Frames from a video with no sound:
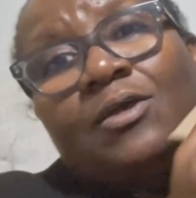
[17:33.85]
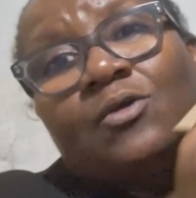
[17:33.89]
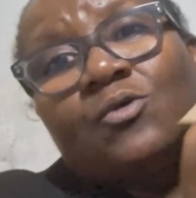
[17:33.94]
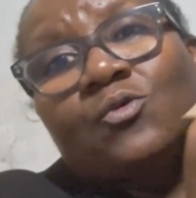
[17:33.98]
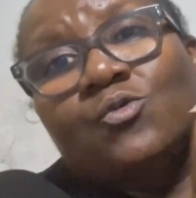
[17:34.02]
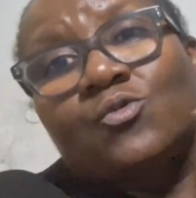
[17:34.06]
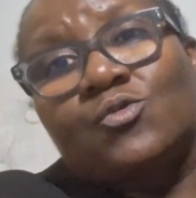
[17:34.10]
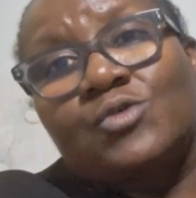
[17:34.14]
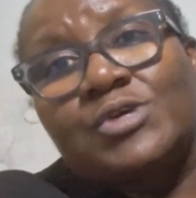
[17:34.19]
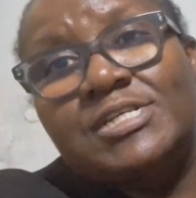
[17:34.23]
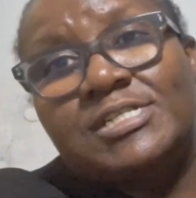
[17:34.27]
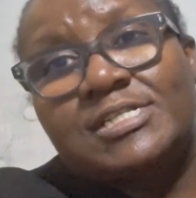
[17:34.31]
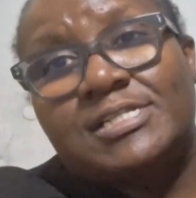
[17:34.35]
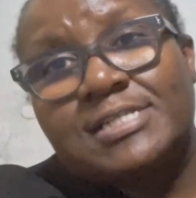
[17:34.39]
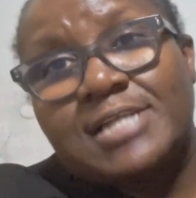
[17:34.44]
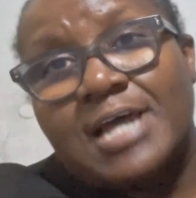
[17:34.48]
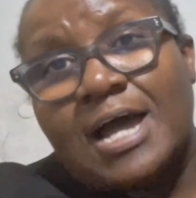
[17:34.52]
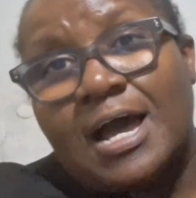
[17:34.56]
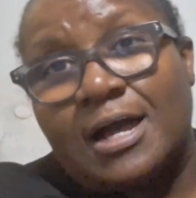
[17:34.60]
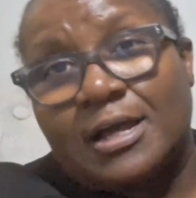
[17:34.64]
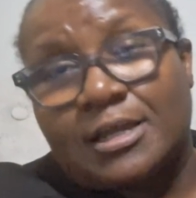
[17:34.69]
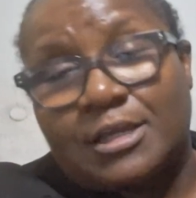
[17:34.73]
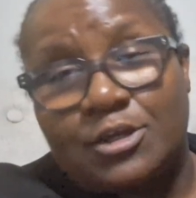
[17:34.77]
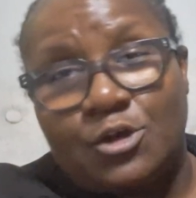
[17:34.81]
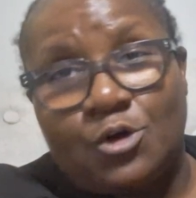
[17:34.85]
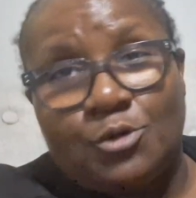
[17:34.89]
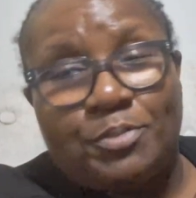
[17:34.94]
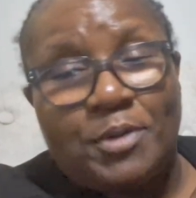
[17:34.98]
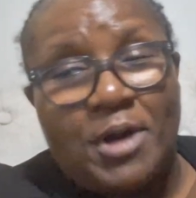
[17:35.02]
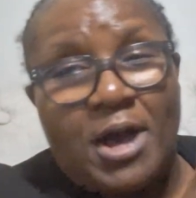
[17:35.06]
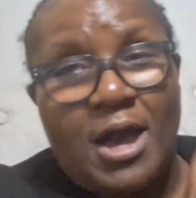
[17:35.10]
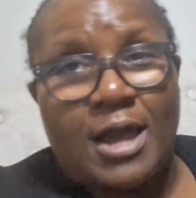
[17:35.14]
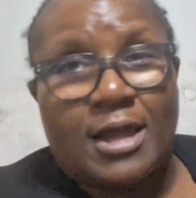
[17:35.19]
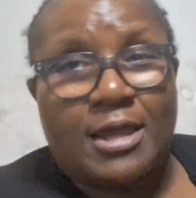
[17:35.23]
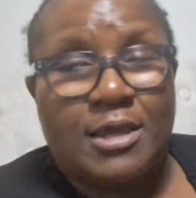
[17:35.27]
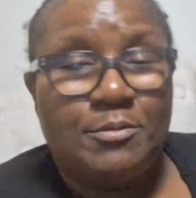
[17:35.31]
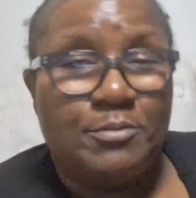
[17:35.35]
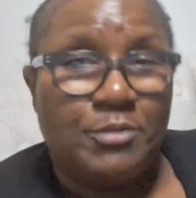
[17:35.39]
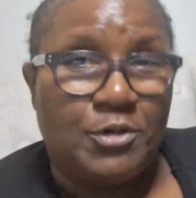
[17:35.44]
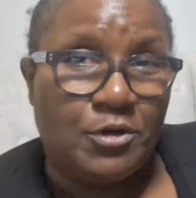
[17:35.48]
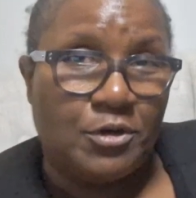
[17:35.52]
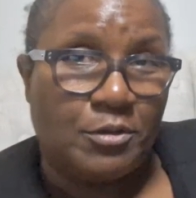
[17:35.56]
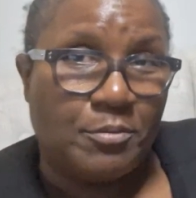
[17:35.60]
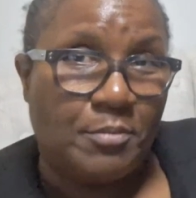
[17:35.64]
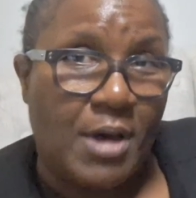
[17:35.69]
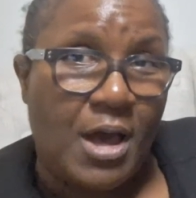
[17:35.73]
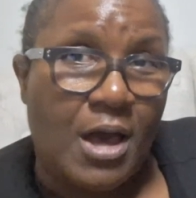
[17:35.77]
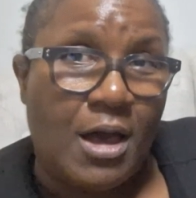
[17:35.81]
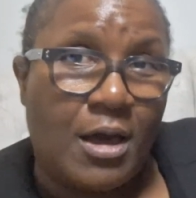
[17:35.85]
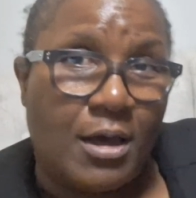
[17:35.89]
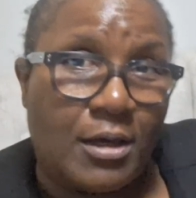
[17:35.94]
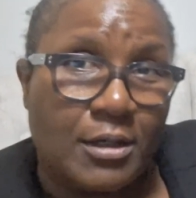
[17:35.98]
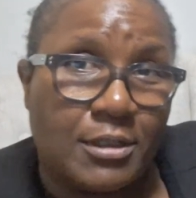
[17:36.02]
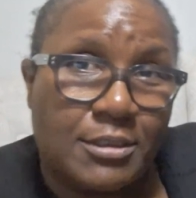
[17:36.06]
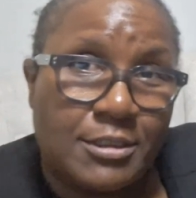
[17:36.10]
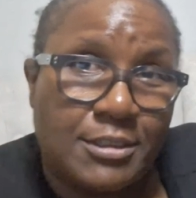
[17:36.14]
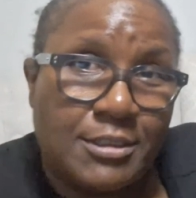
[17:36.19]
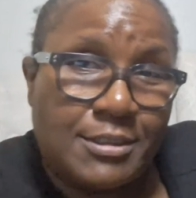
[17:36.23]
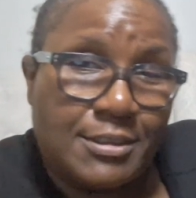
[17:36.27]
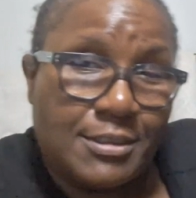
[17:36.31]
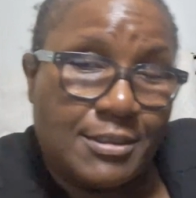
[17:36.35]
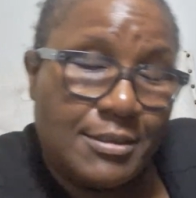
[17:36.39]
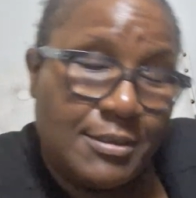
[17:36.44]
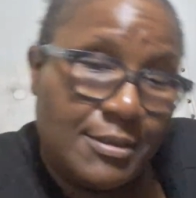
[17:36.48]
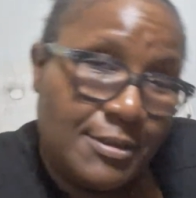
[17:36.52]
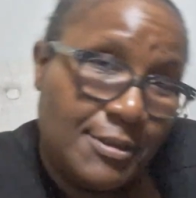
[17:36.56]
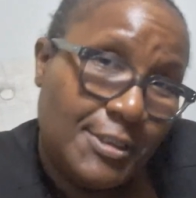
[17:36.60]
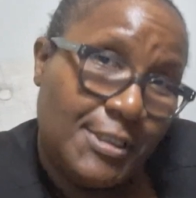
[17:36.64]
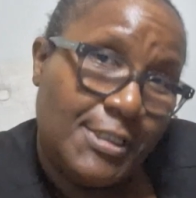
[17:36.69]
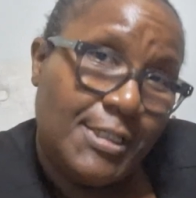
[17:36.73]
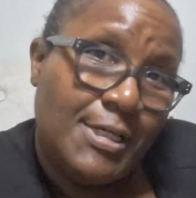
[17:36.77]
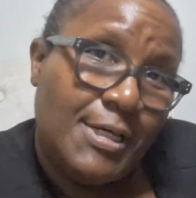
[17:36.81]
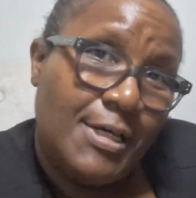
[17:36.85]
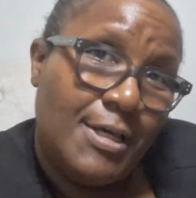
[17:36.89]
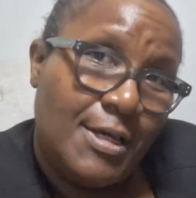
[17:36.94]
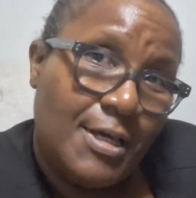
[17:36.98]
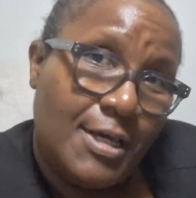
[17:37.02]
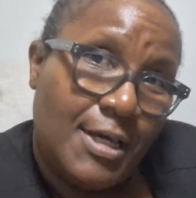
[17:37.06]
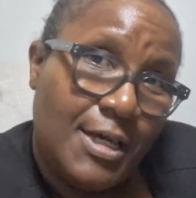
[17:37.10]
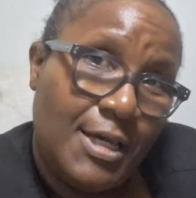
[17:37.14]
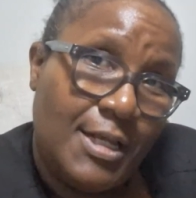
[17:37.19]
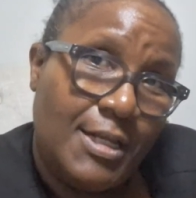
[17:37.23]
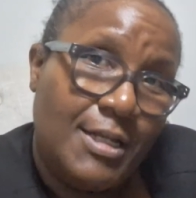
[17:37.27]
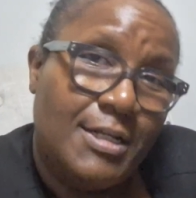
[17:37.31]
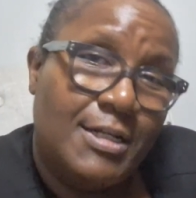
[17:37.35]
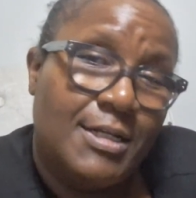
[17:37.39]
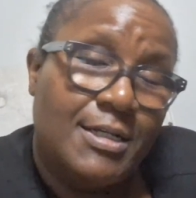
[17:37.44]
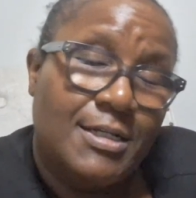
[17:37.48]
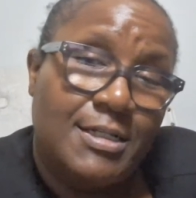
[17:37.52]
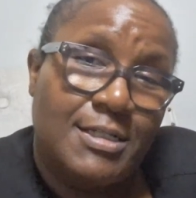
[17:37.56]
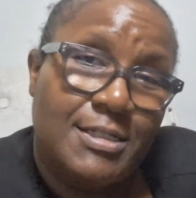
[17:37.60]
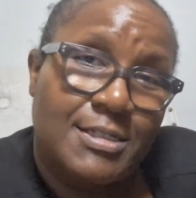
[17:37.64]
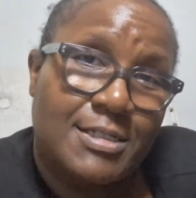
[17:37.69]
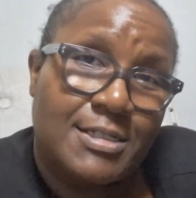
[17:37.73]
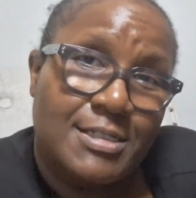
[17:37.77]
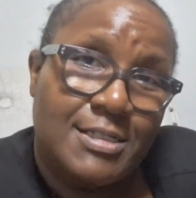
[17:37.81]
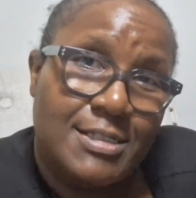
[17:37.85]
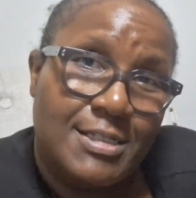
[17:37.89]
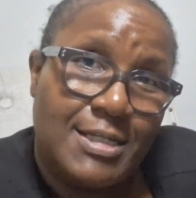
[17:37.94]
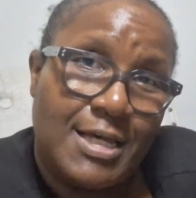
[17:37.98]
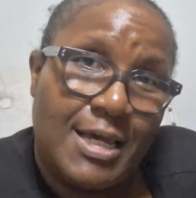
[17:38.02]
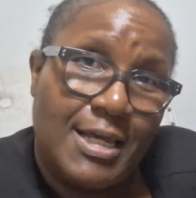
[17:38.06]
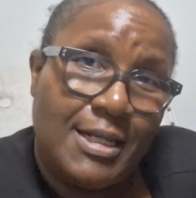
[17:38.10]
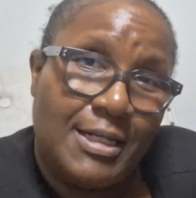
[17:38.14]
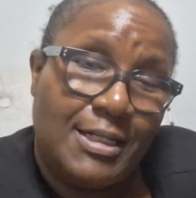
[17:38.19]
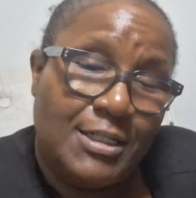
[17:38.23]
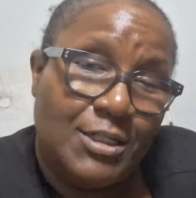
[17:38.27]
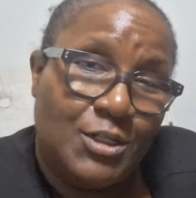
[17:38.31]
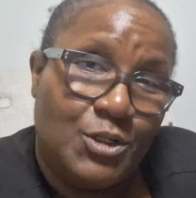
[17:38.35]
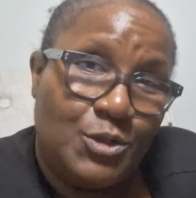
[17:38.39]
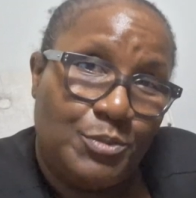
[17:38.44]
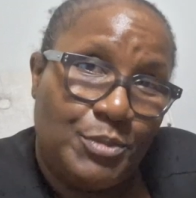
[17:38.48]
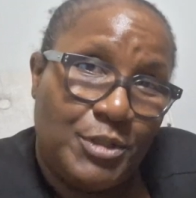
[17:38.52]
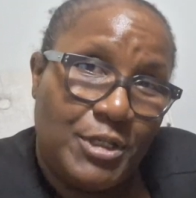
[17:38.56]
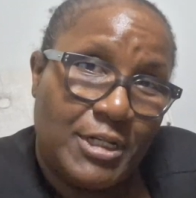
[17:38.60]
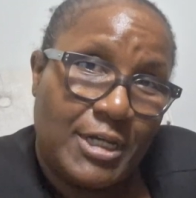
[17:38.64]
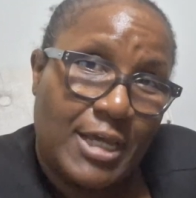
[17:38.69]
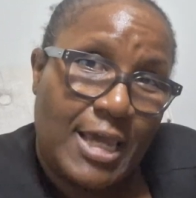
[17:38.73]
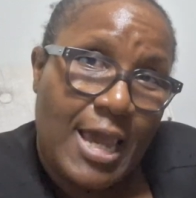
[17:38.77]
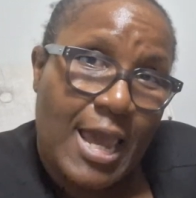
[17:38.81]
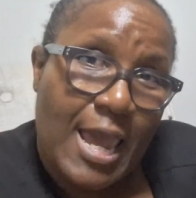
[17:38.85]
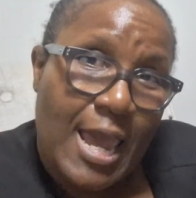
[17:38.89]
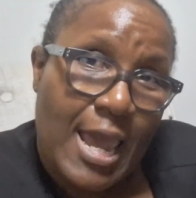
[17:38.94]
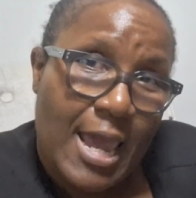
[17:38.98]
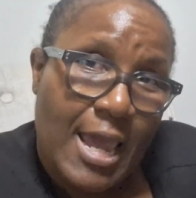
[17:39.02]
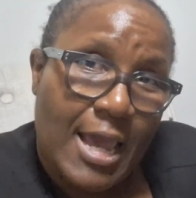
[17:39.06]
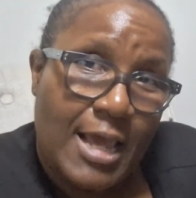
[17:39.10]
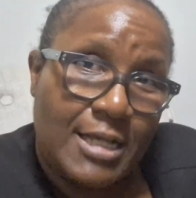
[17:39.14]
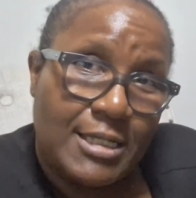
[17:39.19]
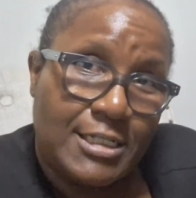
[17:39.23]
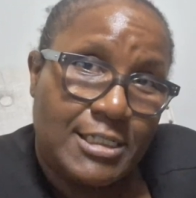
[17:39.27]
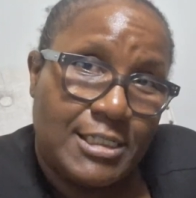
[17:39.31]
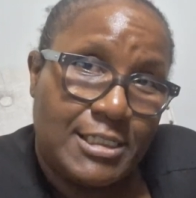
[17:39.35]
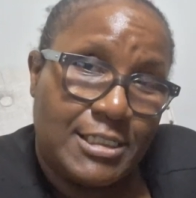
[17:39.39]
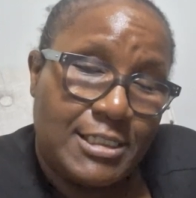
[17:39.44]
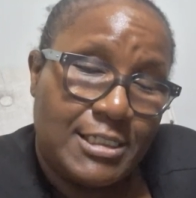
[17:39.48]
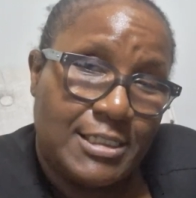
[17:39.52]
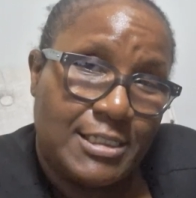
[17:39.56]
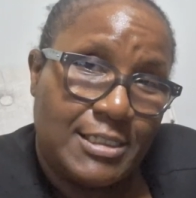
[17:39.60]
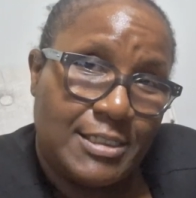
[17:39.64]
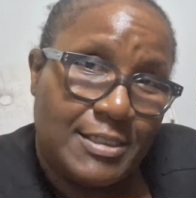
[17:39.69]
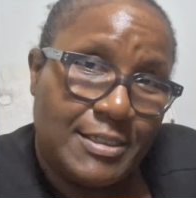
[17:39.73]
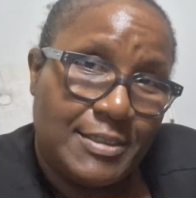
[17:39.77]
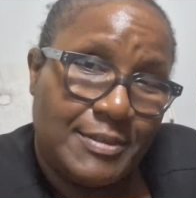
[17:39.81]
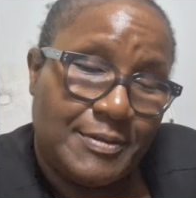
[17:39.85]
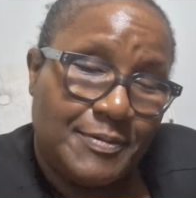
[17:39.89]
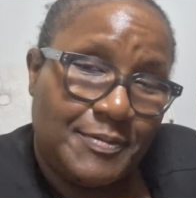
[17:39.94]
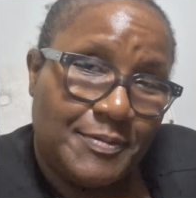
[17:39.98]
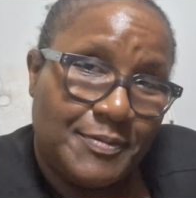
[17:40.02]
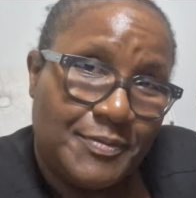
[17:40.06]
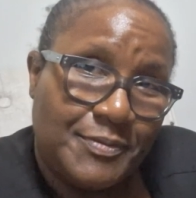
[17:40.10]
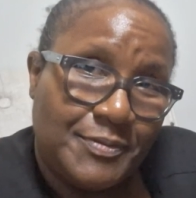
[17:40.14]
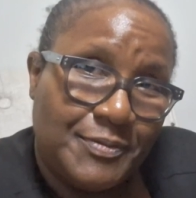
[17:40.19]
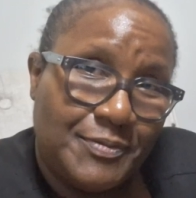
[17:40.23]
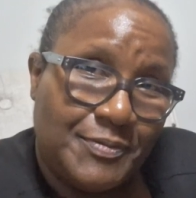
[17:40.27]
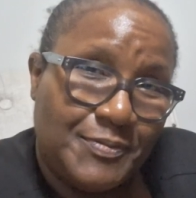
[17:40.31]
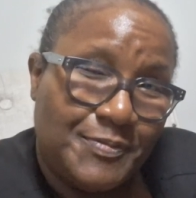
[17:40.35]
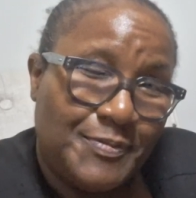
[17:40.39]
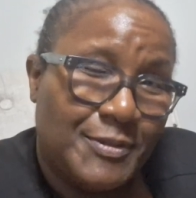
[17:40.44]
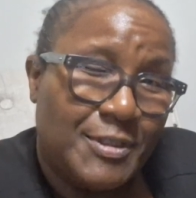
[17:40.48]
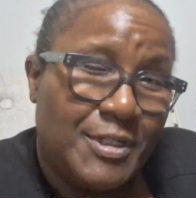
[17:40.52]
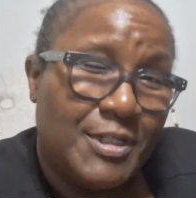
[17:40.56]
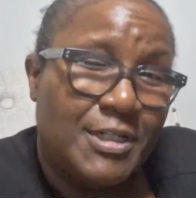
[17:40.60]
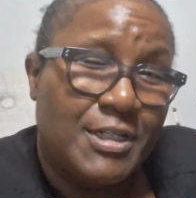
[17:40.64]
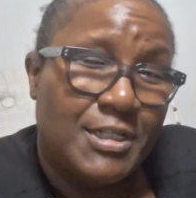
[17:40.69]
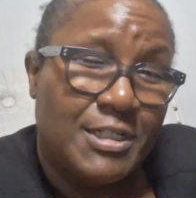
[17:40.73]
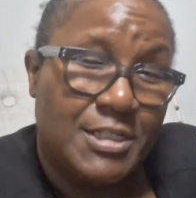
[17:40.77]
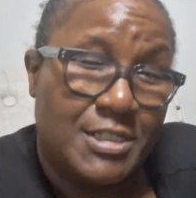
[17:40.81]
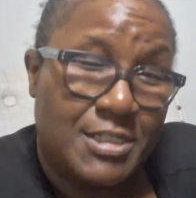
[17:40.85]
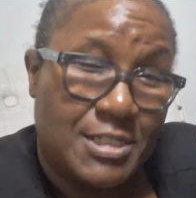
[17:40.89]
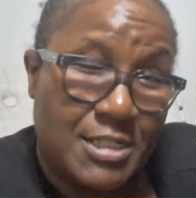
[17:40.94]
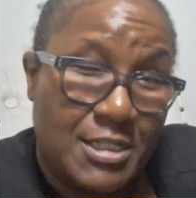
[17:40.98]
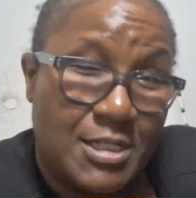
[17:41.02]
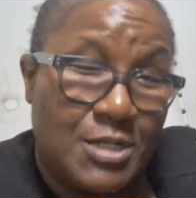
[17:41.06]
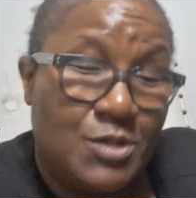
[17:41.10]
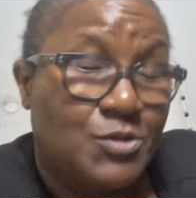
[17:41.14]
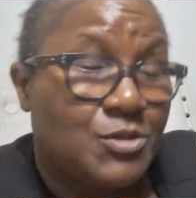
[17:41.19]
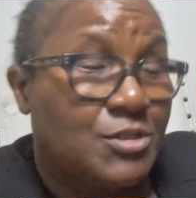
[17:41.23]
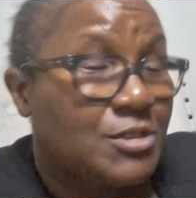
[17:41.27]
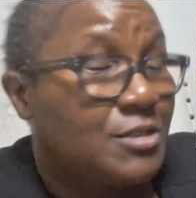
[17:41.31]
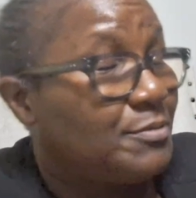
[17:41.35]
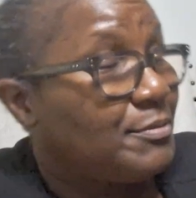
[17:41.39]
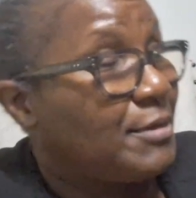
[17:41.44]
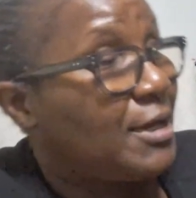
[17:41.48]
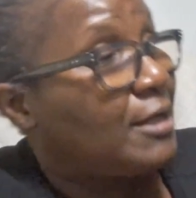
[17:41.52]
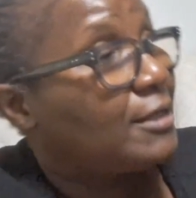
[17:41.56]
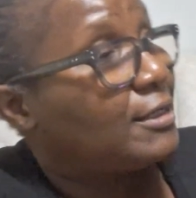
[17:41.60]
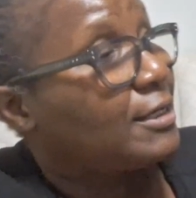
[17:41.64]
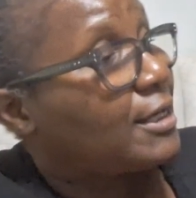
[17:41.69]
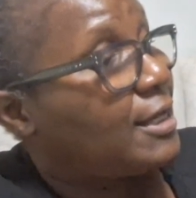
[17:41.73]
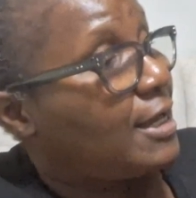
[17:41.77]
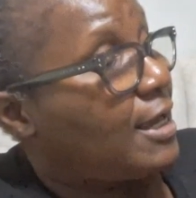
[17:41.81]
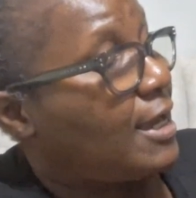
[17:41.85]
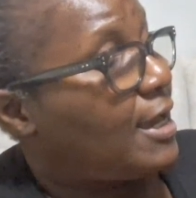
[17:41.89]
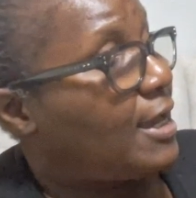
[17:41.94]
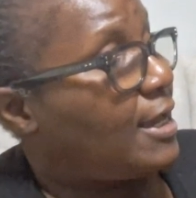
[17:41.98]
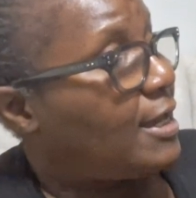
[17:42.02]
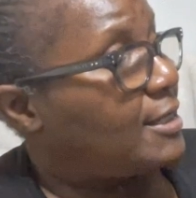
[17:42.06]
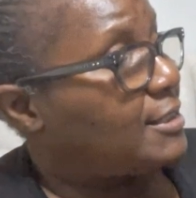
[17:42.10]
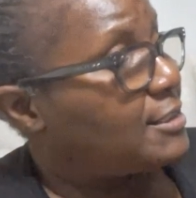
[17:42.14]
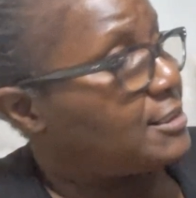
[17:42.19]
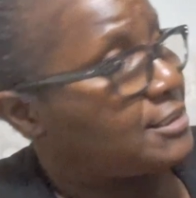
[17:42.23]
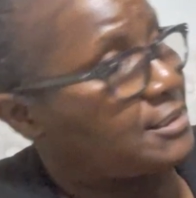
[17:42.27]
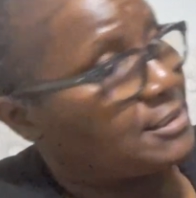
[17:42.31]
restock your pocketbook box. And it does contain a little bit of cash. Undisclosed amount of cash.